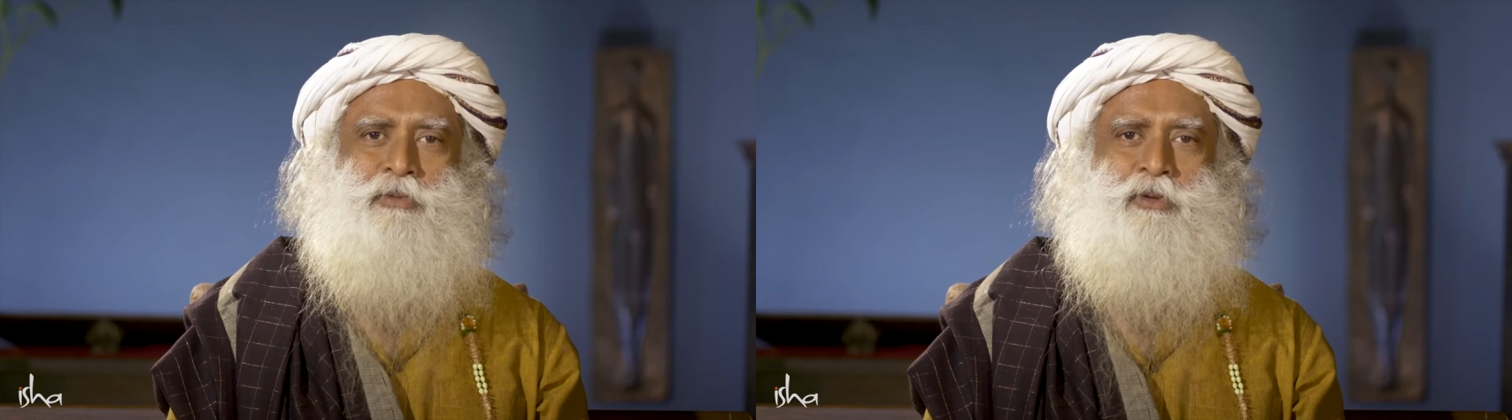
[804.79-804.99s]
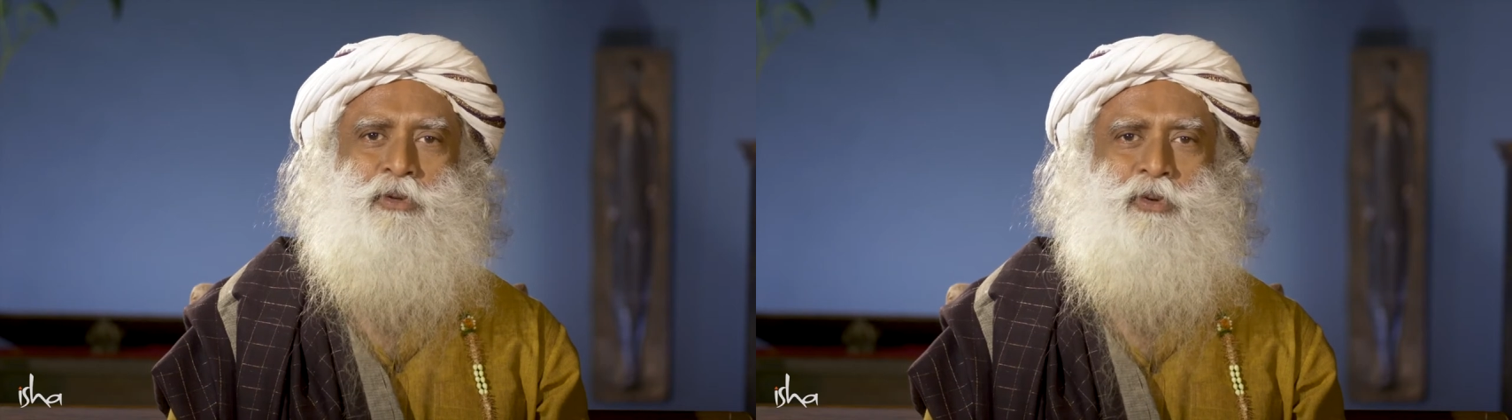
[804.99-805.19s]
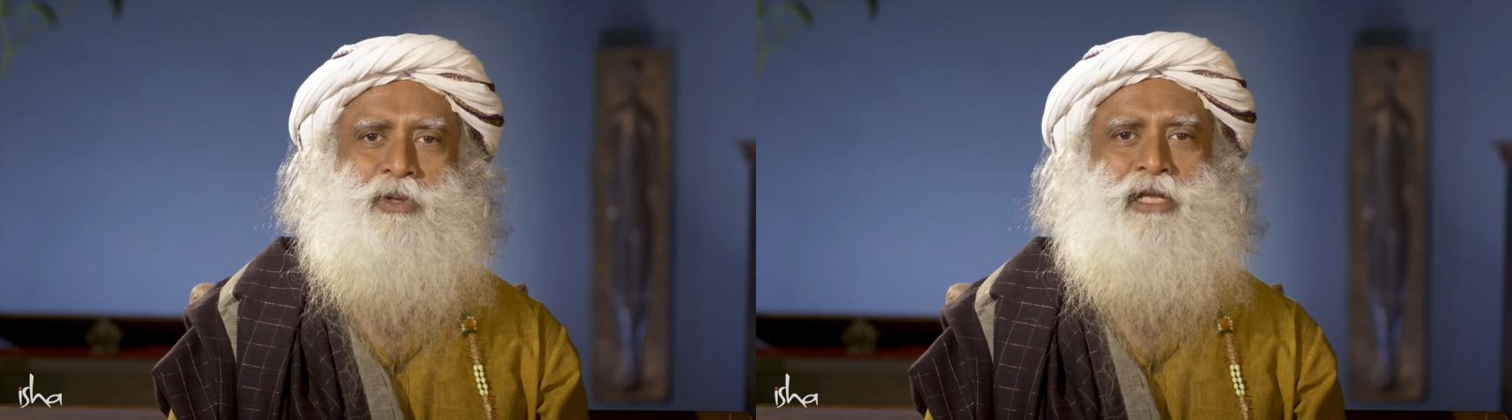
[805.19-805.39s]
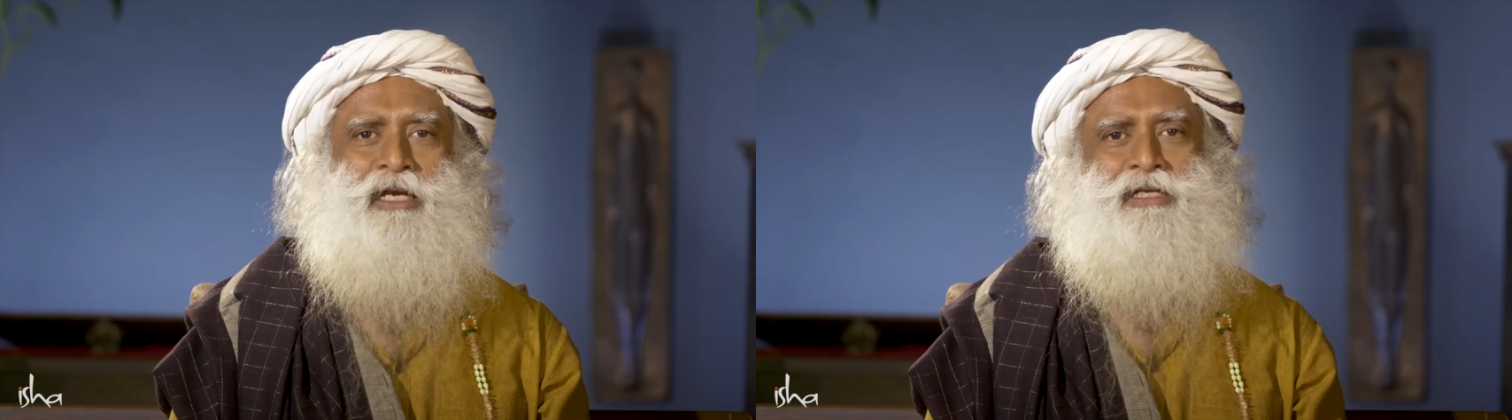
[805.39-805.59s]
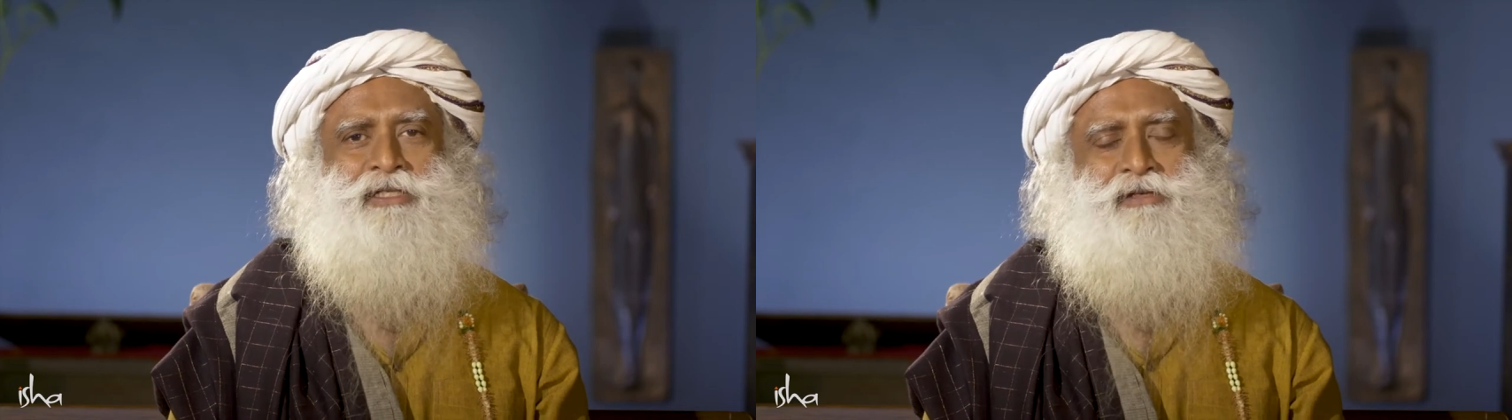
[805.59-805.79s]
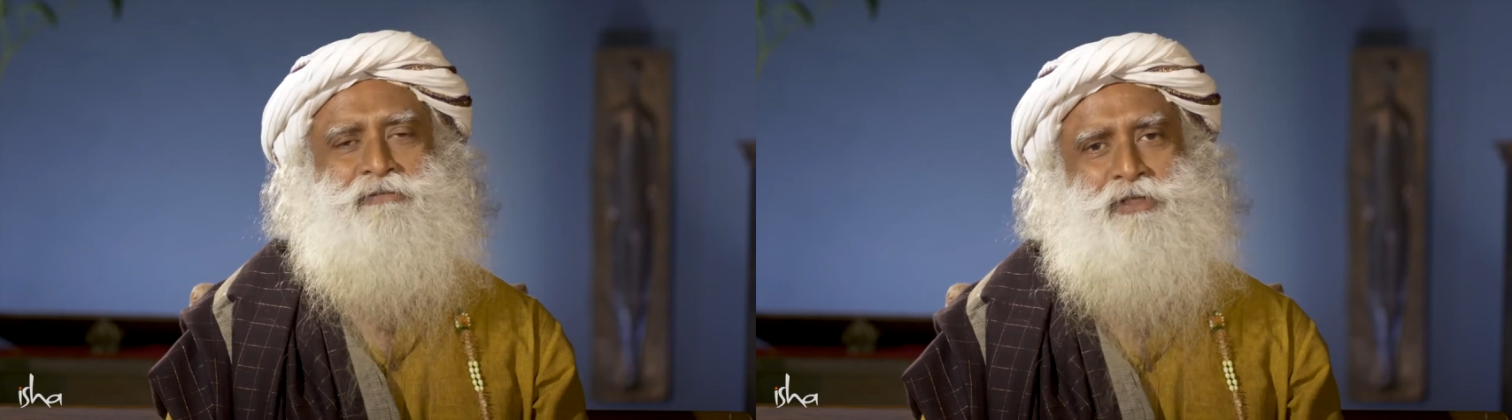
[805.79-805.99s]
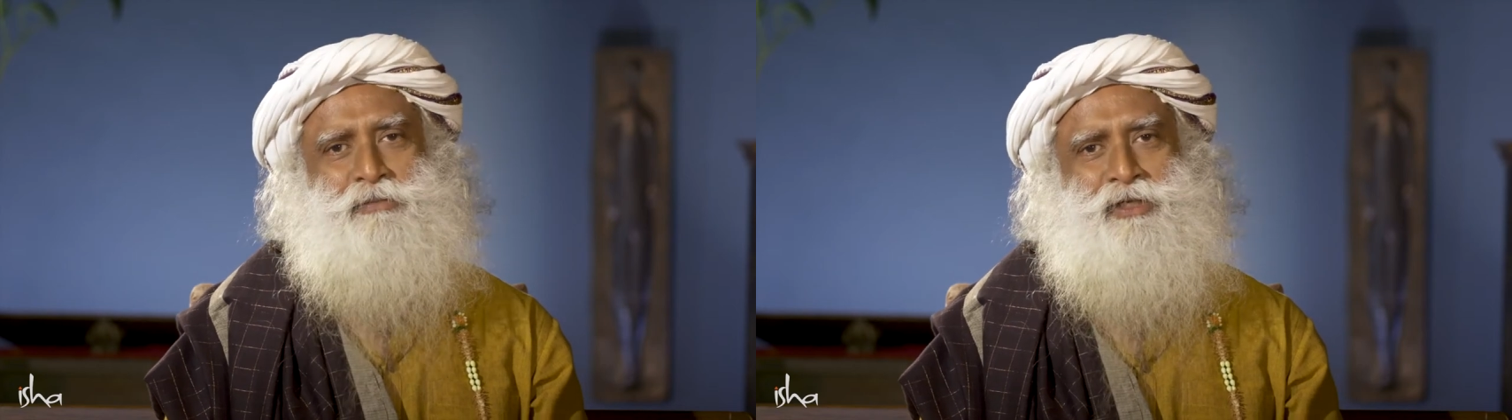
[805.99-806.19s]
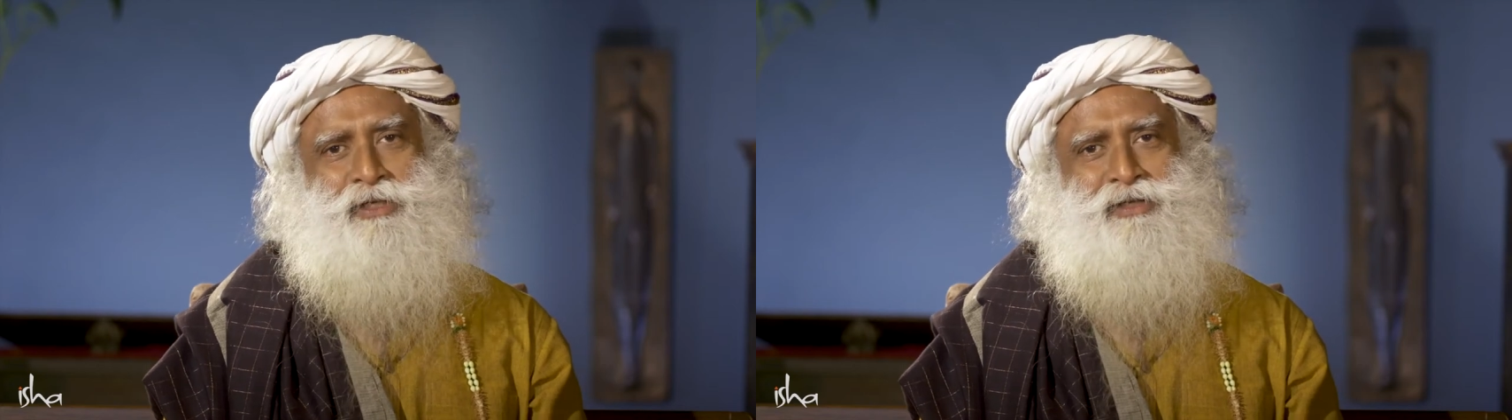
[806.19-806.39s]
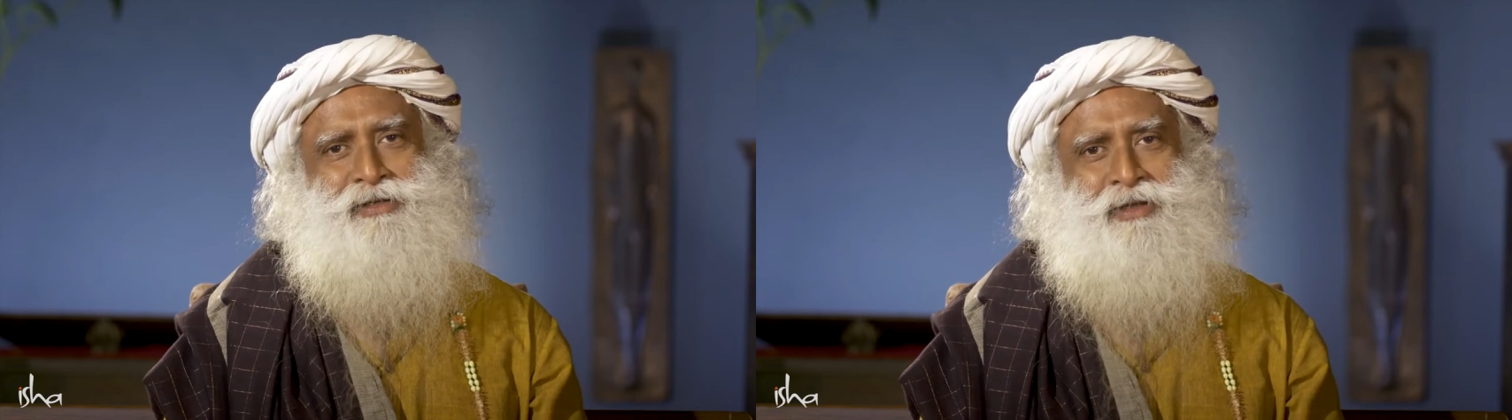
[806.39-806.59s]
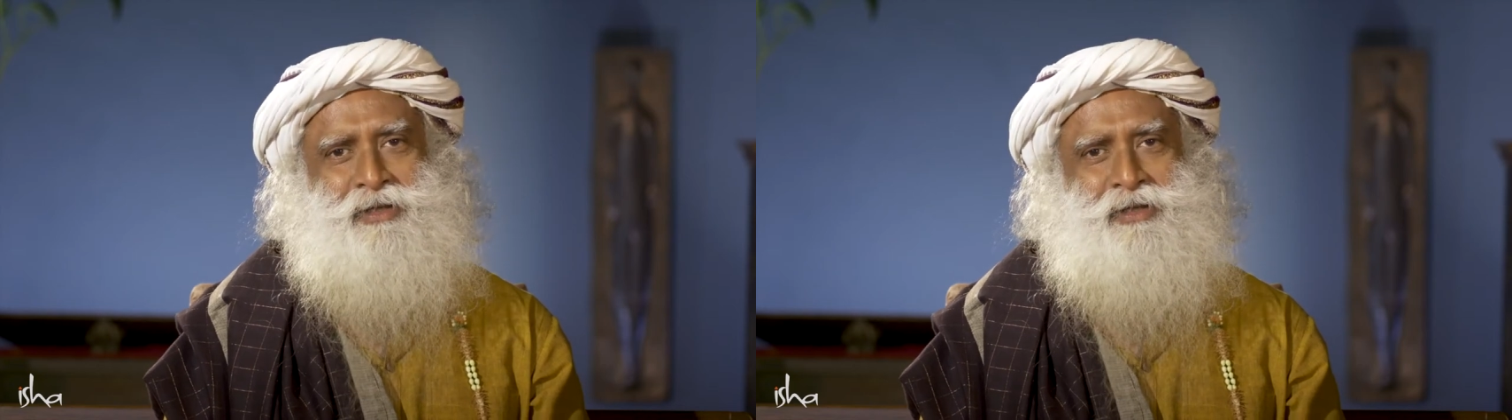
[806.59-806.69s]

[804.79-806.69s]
protocol, that itself is a miracle.